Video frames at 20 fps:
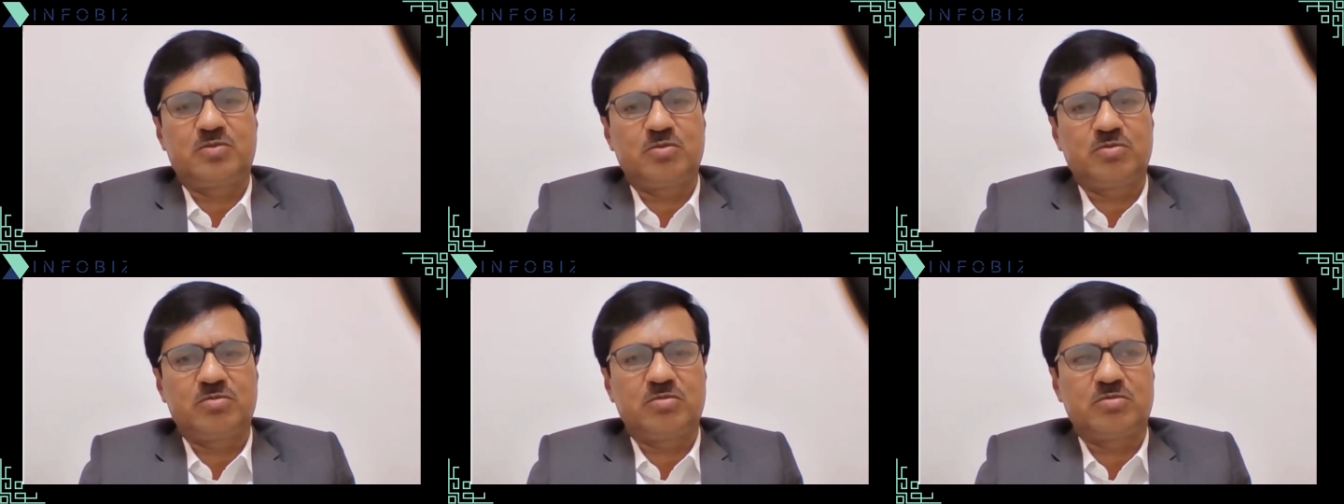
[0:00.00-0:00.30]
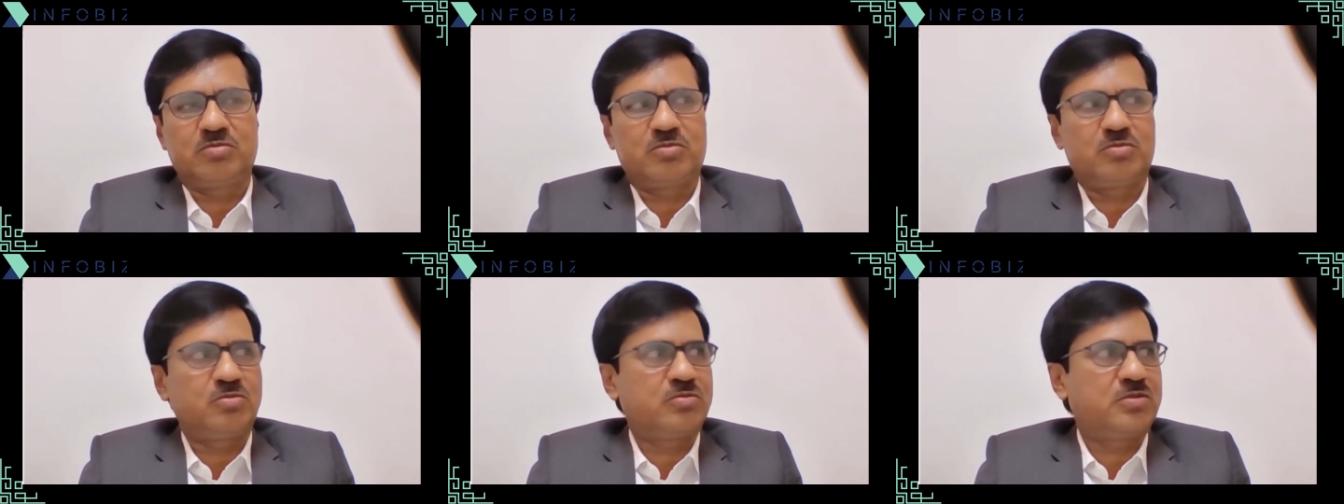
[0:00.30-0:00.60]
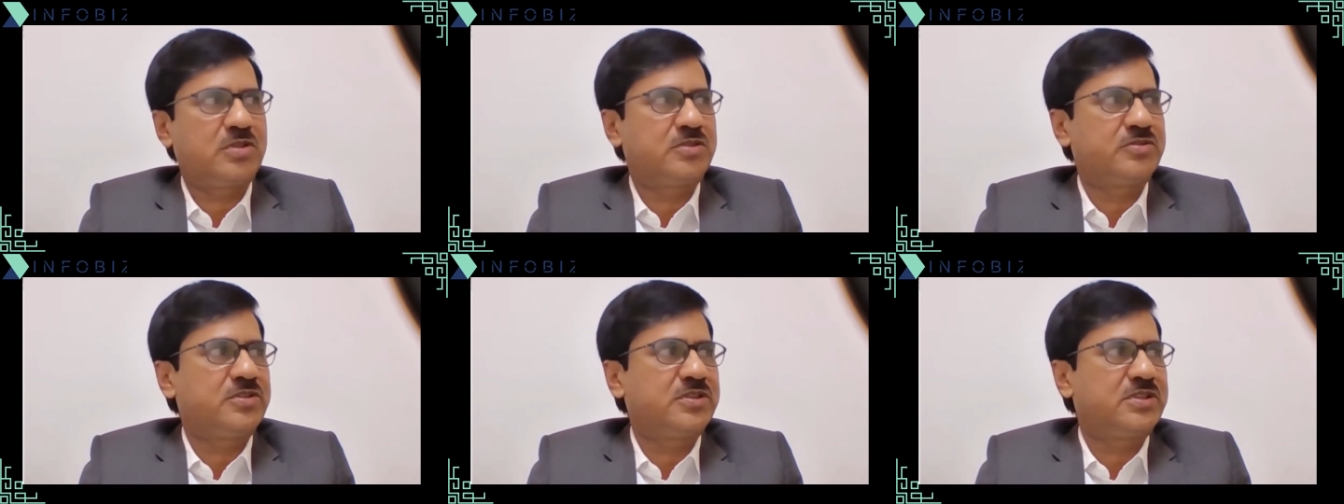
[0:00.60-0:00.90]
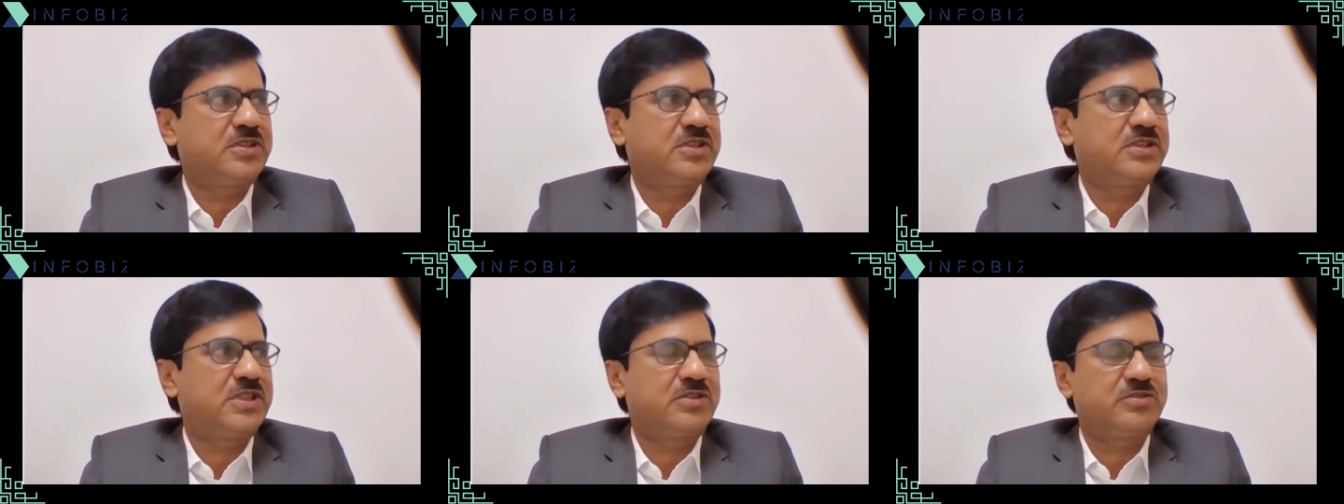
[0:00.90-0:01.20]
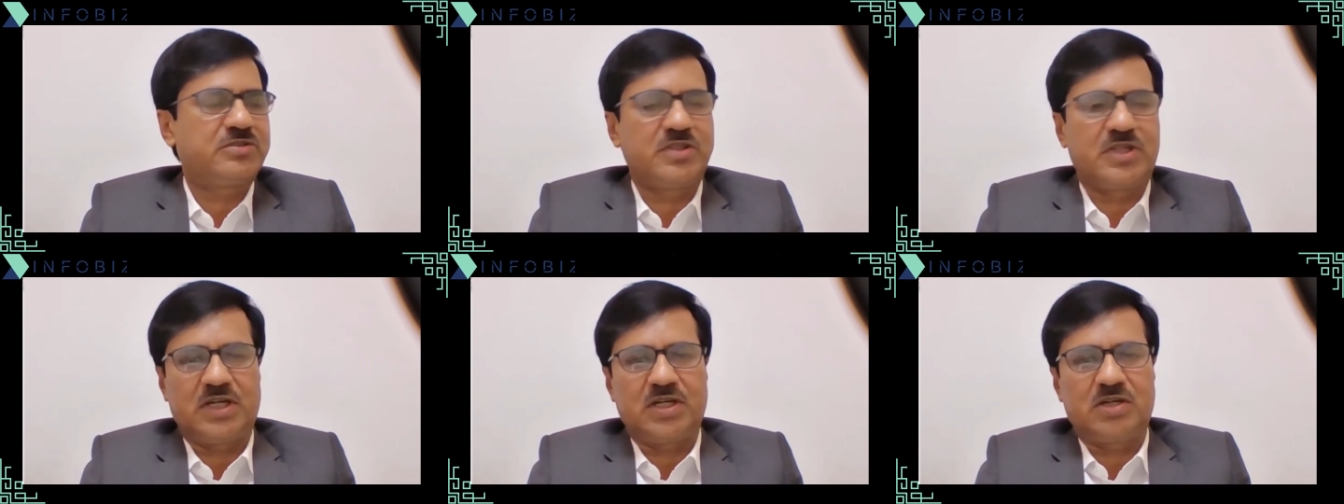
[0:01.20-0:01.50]

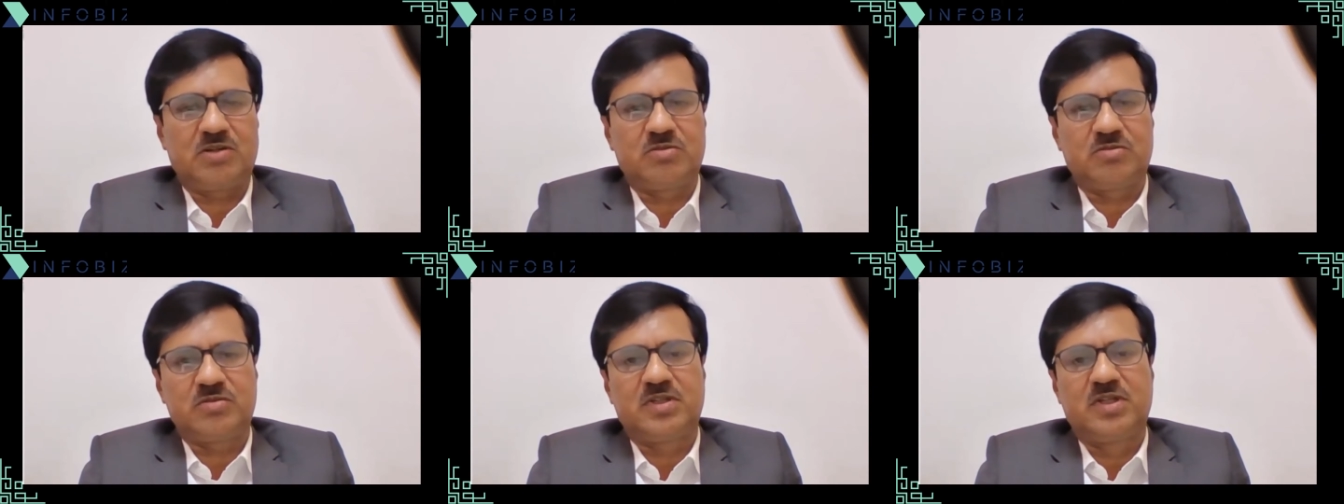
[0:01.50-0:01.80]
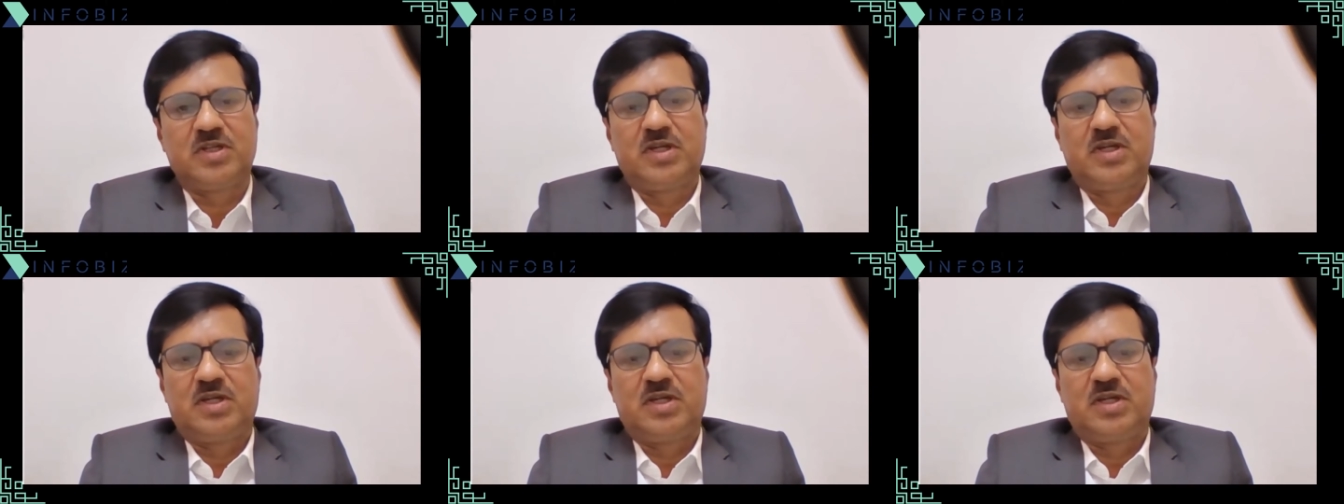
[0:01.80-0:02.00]
3,000 account.